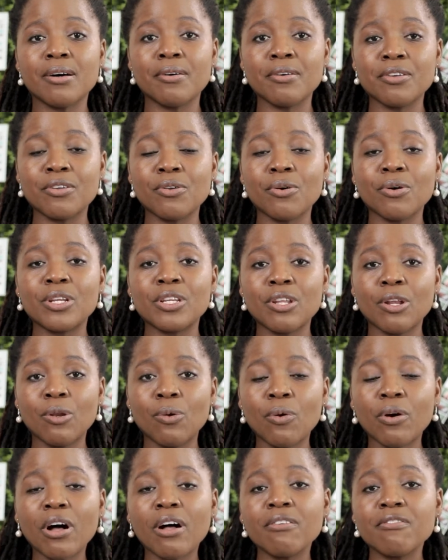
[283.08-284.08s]
in the
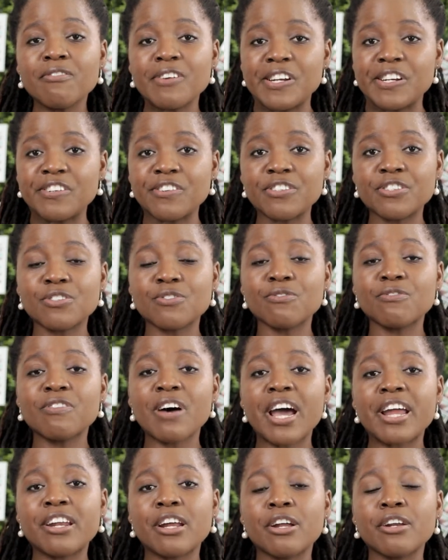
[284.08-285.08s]
local vendors to
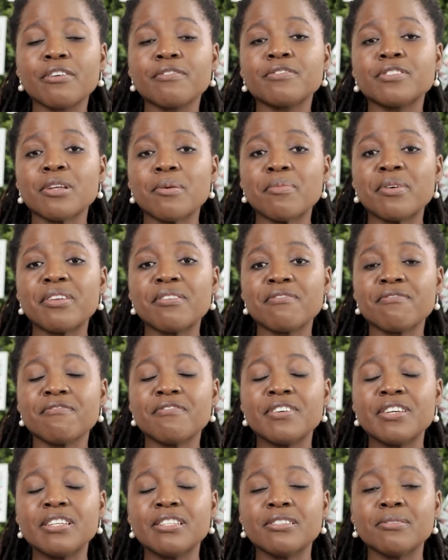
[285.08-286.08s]
find out if somebody
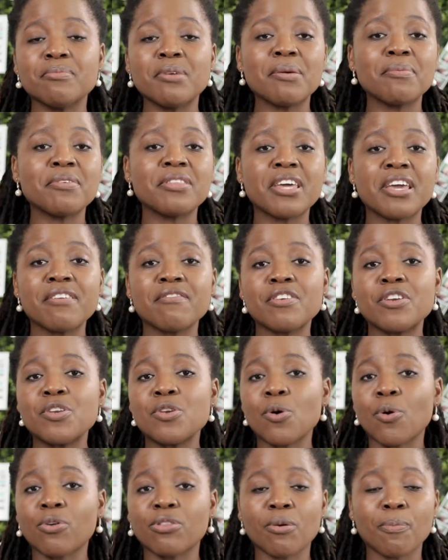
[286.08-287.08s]
fits. Maybe they even
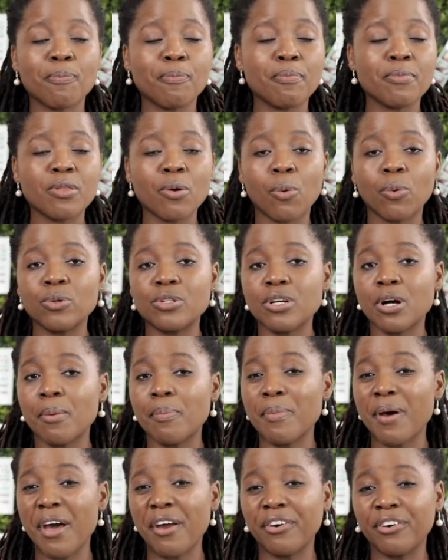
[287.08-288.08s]
know the hotel
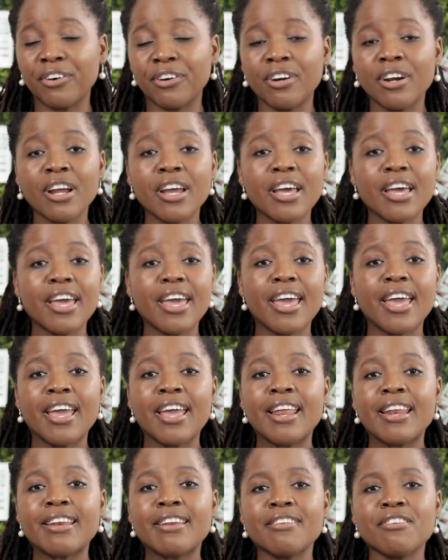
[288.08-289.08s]
better,
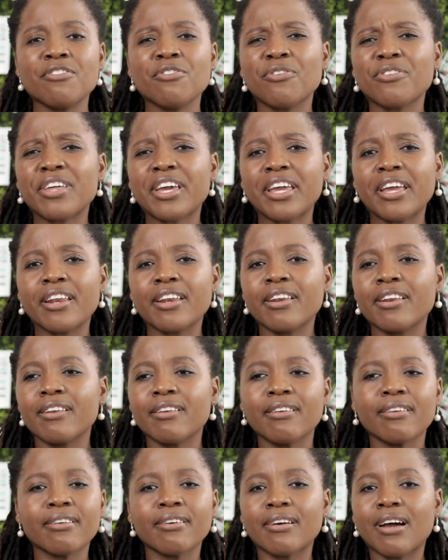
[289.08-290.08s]
and they can
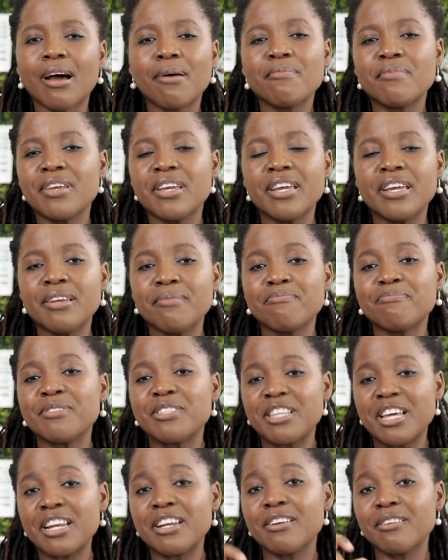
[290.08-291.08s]
come in,
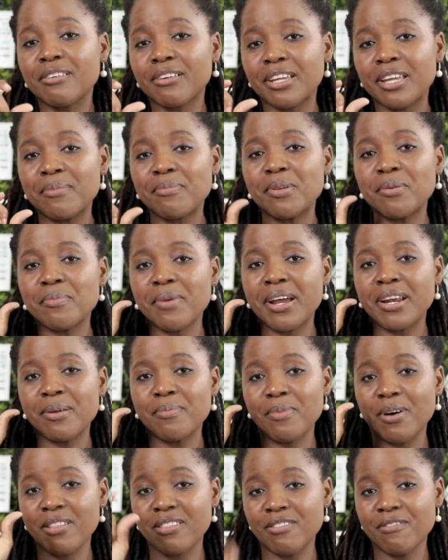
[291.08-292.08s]
but then keep in mind
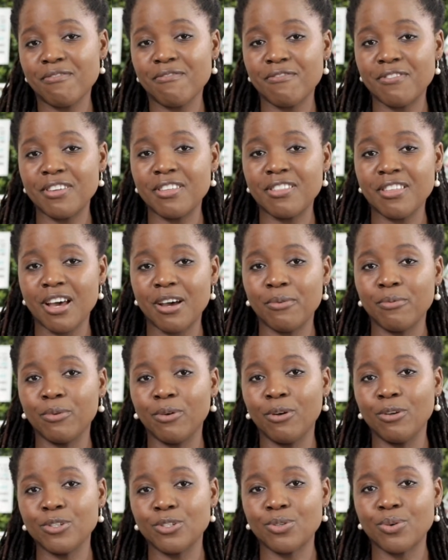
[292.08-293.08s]
about the fee that
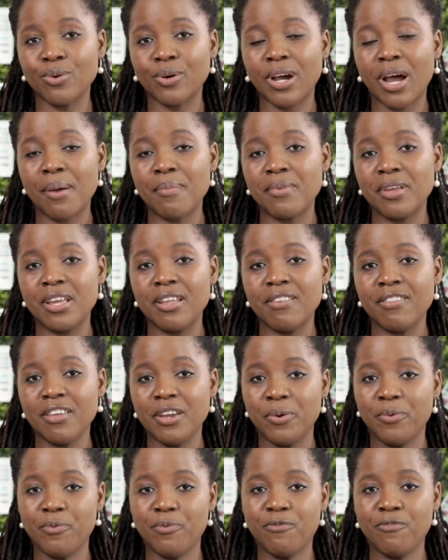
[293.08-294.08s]
will also come in
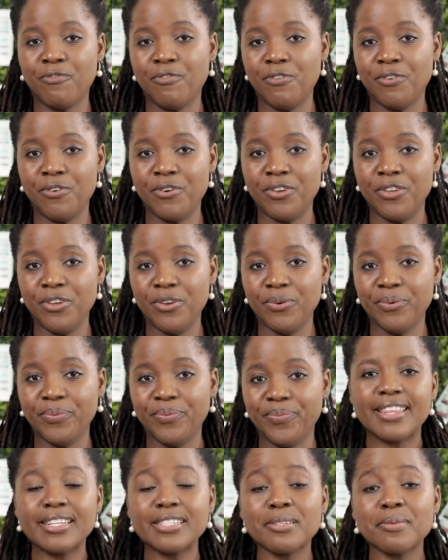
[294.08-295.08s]
there for you.
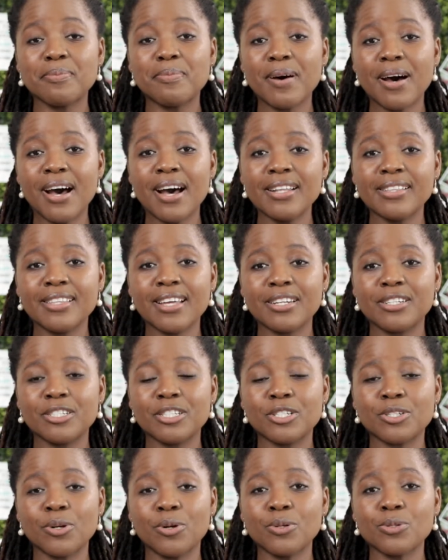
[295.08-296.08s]
There's a part that
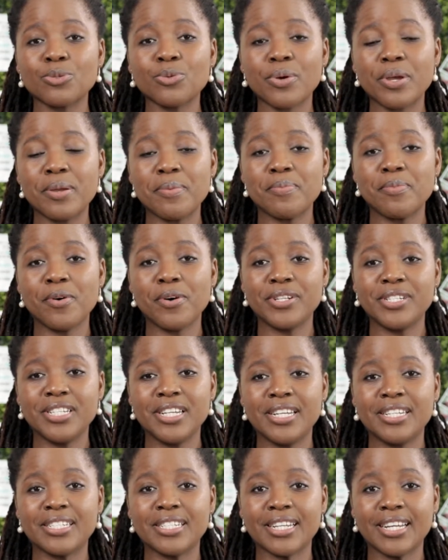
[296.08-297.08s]
is also
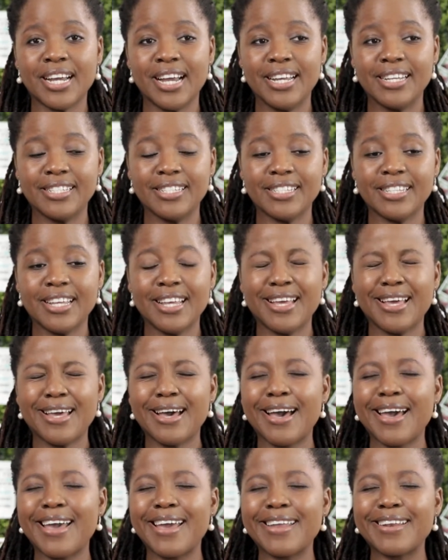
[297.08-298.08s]
important, guys,
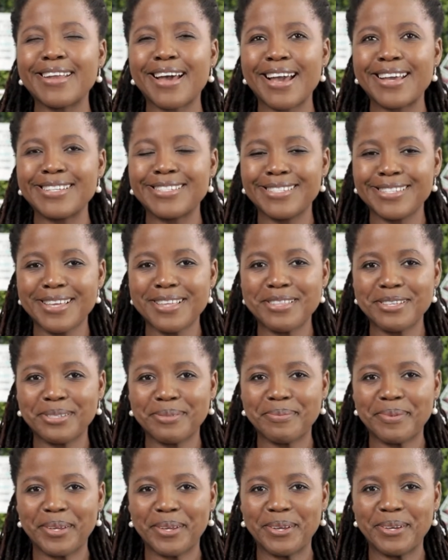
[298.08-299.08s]
and I say
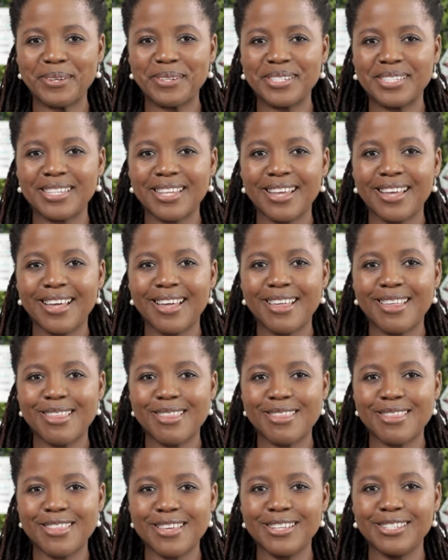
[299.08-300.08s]
this because
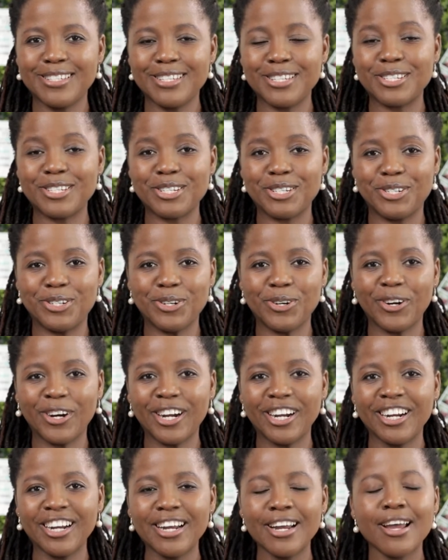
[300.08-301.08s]
this is a
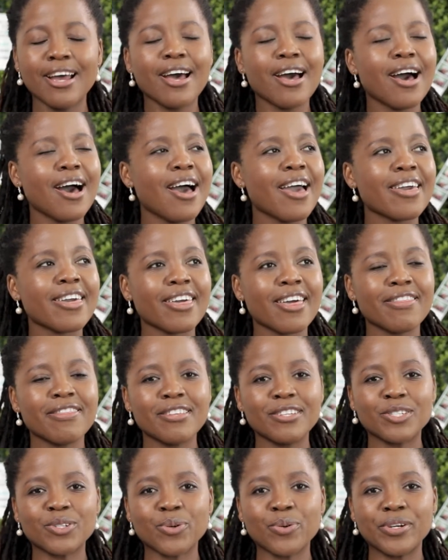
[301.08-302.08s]
shocker. I get
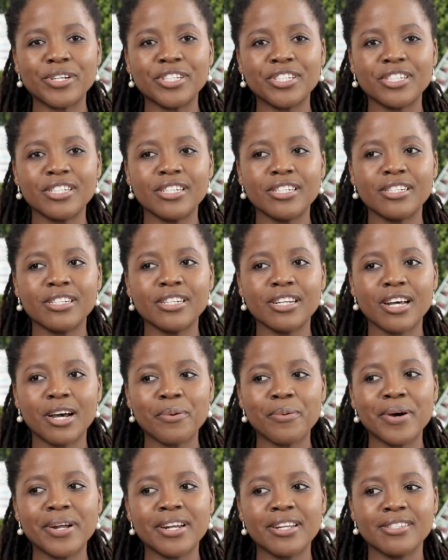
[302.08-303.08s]
this question, I
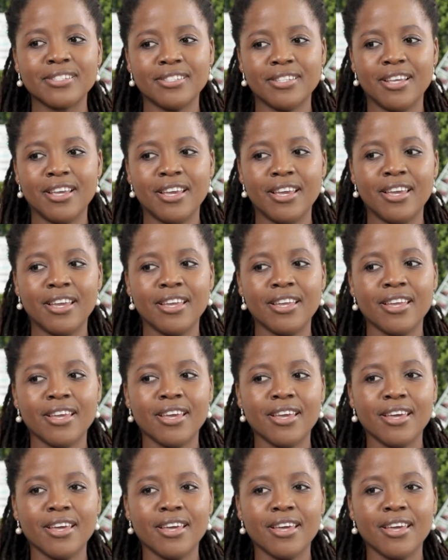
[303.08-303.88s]
want to say